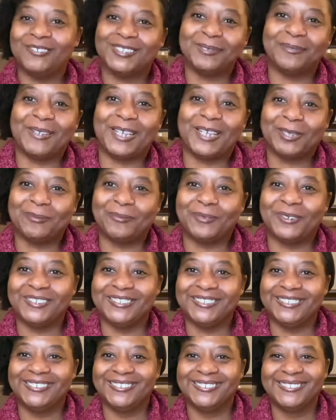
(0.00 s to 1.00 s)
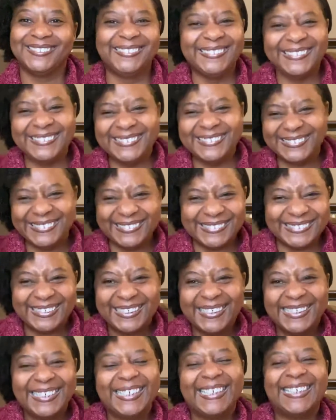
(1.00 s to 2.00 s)
smile upon you.
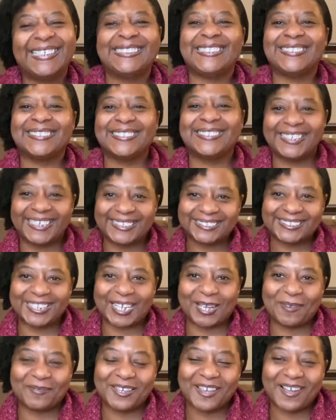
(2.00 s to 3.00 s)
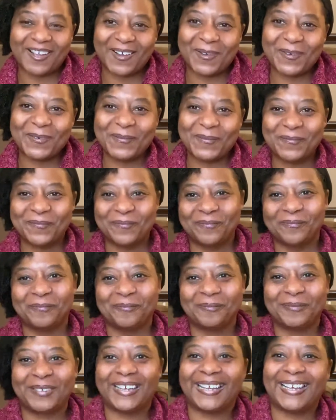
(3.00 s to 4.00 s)
Until next time, y'all.
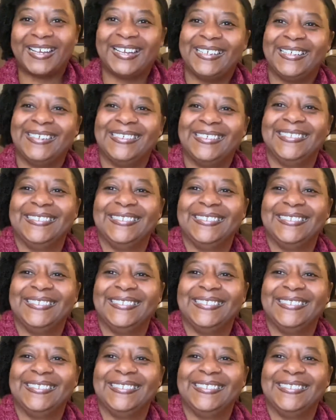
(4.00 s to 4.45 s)
Bye.